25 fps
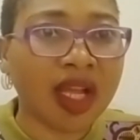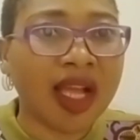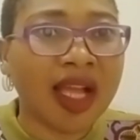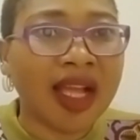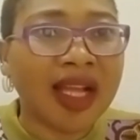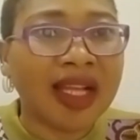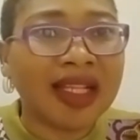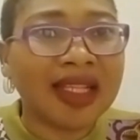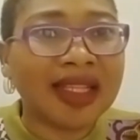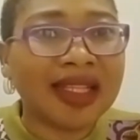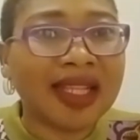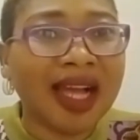
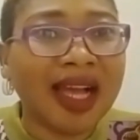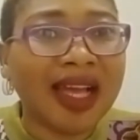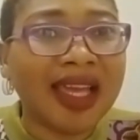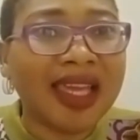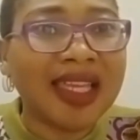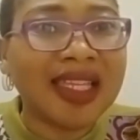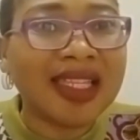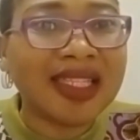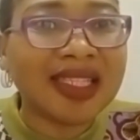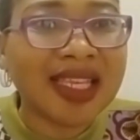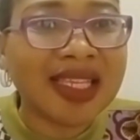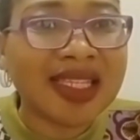Now
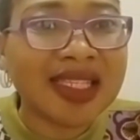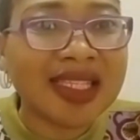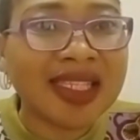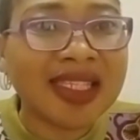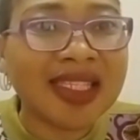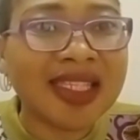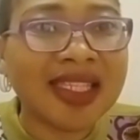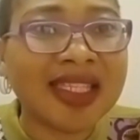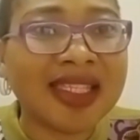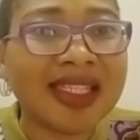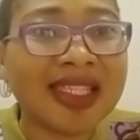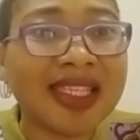intensity
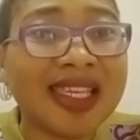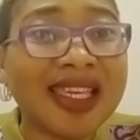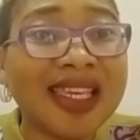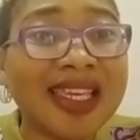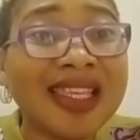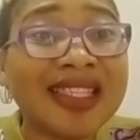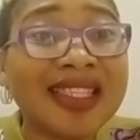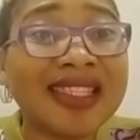is the